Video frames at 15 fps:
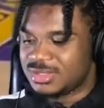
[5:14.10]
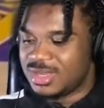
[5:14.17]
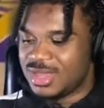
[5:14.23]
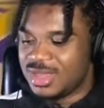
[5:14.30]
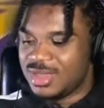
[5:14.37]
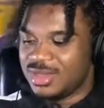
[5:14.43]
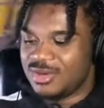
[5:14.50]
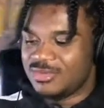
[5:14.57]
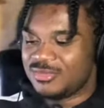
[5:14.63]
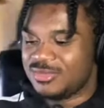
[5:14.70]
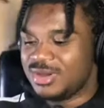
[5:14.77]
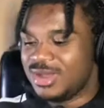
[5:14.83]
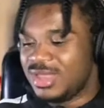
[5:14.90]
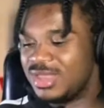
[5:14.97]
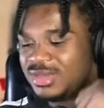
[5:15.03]
Damn,
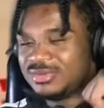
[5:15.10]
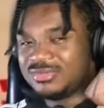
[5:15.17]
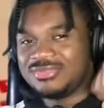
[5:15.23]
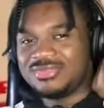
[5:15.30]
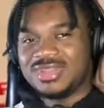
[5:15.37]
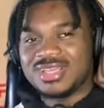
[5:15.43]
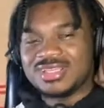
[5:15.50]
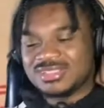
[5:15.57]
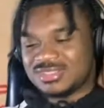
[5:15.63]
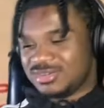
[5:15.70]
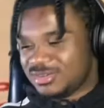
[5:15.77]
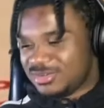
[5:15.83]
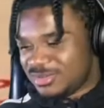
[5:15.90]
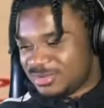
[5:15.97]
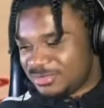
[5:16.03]
one. Flex
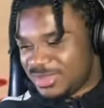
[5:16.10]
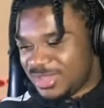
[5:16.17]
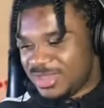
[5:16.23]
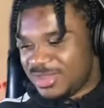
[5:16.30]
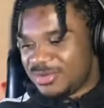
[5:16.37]
on him. Damn,